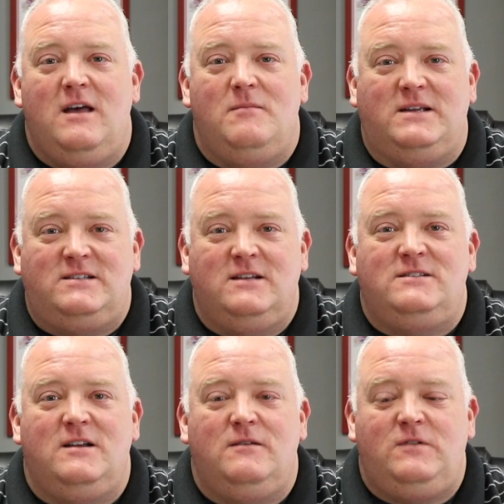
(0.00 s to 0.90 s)
Be
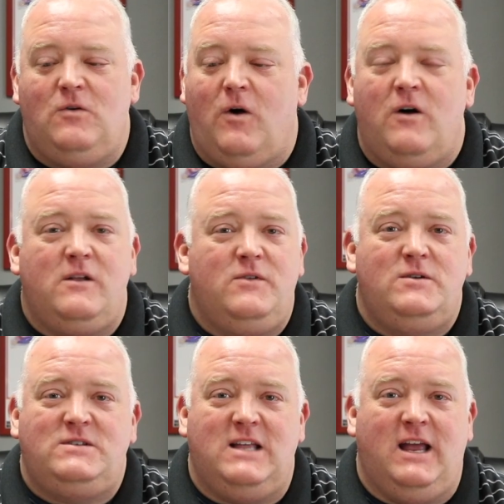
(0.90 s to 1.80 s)
sensitive to all of
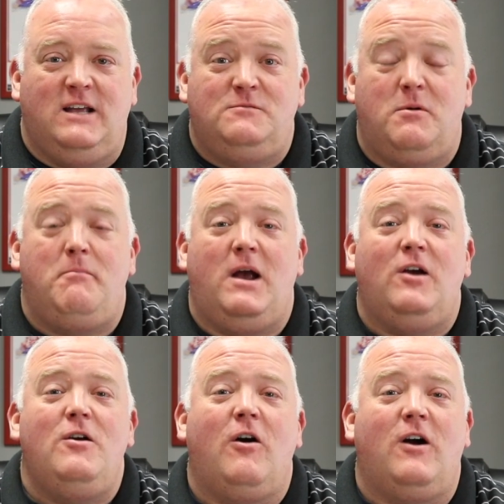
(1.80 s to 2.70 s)
those things.
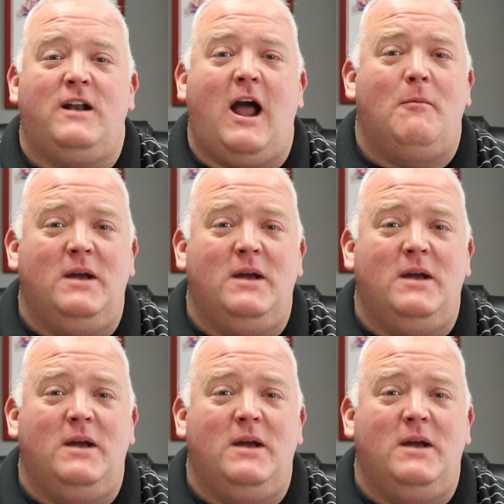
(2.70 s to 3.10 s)
Prepare your heart now.